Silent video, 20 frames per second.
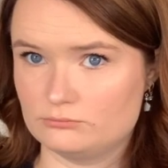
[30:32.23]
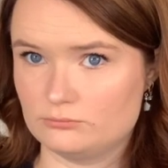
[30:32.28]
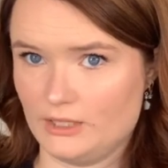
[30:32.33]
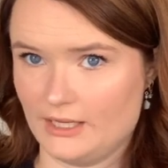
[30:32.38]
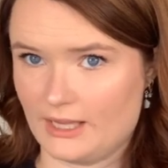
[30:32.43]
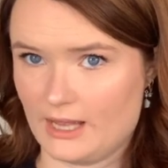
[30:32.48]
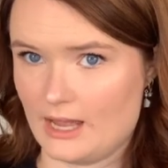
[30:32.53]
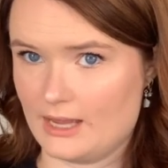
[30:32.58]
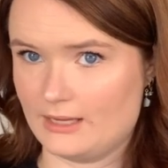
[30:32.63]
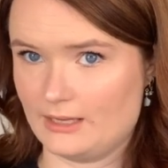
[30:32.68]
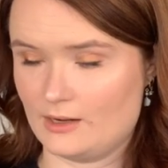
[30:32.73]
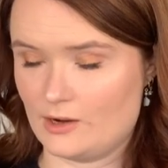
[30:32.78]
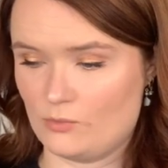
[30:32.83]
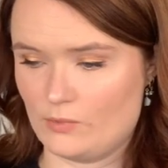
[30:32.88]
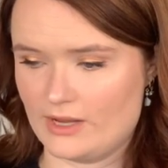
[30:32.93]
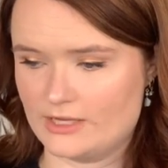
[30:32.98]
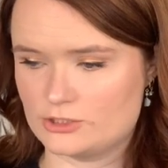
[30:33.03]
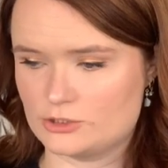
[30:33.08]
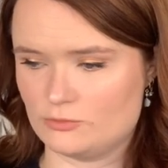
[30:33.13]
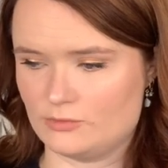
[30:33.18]
Like I cannot
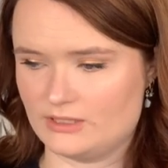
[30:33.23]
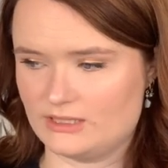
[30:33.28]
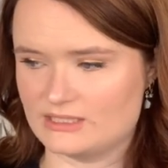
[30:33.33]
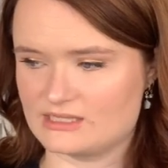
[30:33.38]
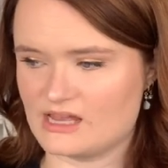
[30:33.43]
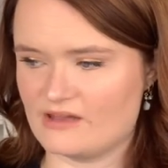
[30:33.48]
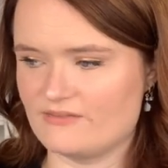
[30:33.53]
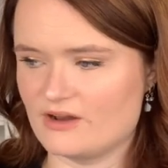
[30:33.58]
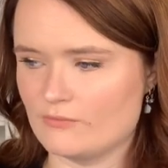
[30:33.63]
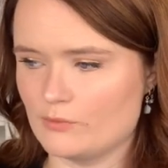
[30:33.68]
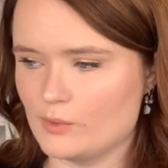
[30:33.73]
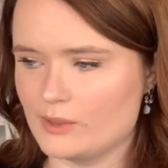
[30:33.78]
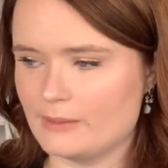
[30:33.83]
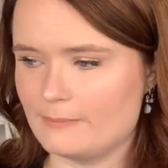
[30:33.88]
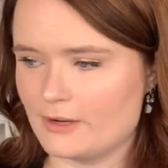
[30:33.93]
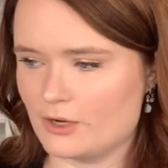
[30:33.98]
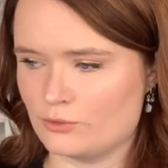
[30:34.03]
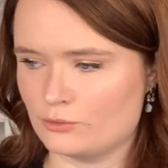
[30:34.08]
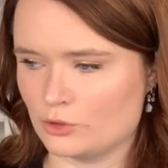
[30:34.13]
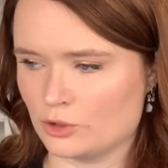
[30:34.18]
wait to read this. I've never read a
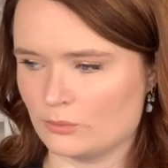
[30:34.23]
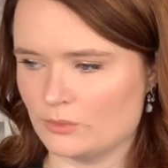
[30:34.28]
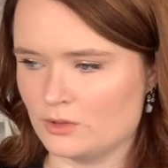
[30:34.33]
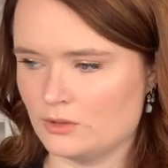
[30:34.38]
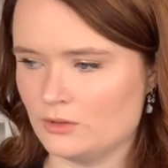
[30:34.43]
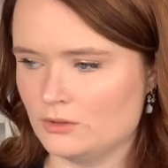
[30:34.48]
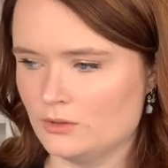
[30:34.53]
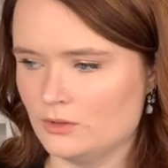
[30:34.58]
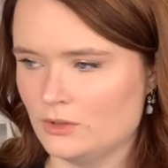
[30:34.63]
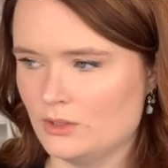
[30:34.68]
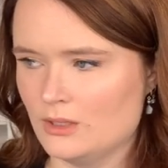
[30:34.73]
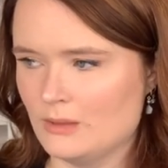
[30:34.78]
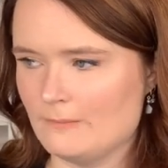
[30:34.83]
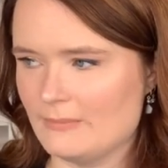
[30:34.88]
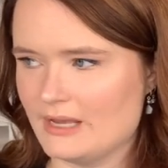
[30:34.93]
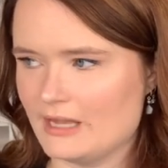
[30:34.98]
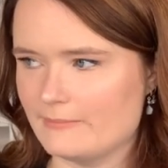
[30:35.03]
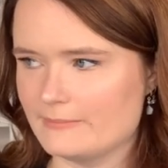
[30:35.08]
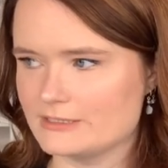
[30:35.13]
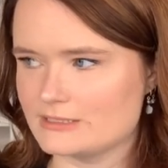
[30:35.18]
paranormal
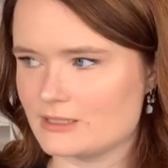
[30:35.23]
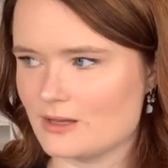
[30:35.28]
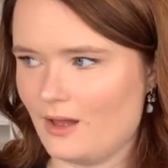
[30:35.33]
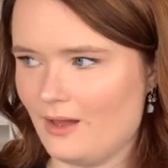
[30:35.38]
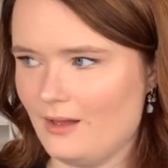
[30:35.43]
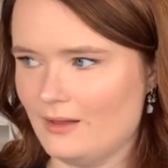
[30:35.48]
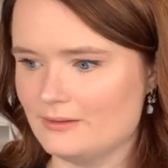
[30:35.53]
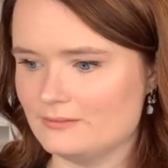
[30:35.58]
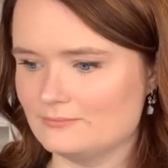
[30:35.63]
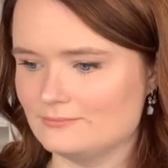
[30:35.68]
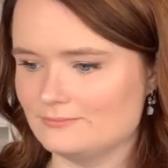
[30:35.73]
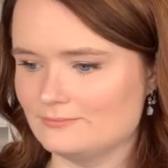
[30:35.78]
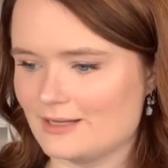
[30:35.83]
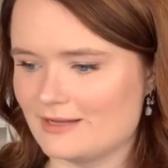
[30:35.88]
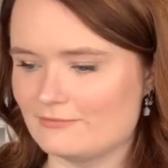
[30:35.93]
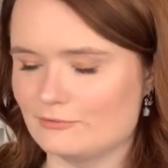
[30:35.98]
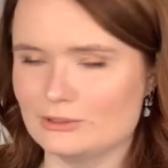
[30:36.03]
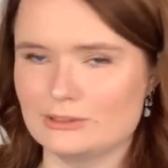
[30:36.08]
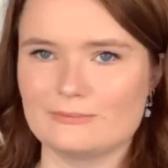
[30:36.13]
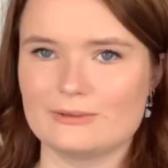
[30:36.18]
by Emma Scott.
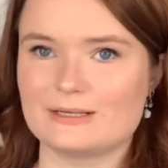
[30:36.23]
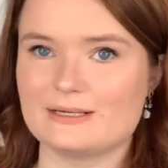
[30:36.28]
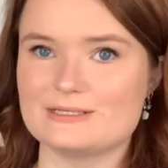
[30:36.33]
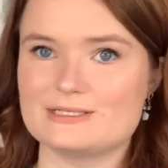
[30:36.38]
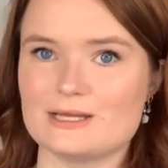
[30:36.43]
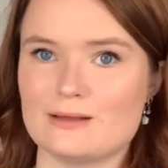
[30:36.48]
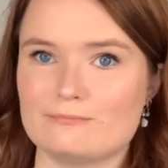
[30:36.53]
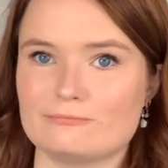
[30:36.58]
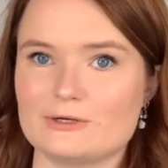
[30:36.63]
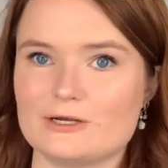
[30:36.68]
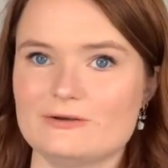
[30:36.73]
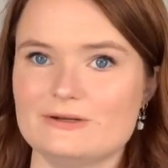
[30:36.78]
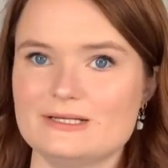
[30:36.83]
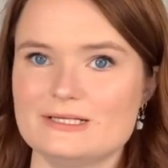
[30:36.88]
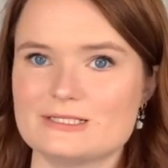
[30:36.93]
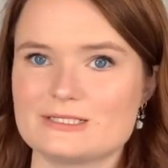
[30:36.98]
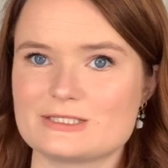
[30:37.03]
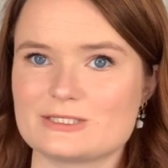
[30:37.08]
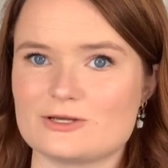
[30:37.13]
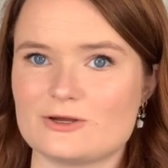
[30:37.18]
I've only read
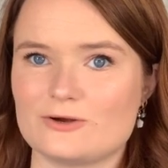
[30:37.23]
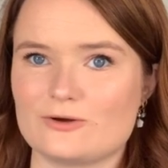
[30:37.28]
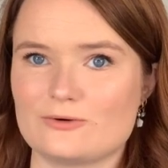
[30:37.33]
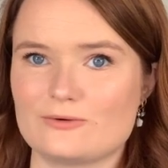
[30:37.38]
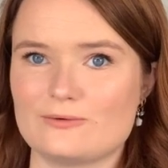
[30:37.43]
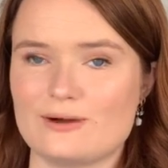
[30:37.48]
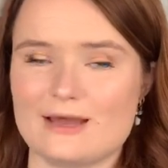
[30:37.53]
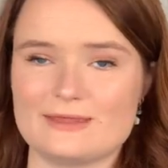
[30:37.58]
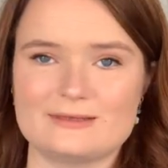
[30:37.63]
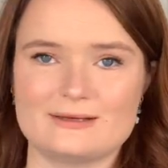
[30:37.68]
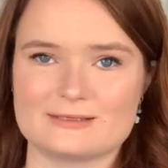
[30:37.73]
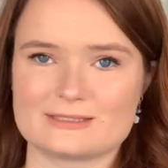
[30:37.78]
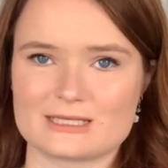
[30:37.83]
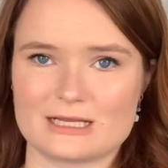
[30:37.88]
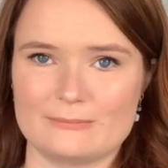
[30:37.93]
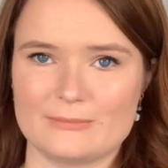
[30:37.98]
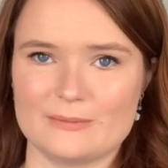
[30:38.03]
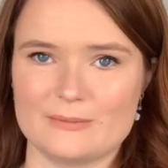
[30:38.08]
contemporaries, so I think it's gonna be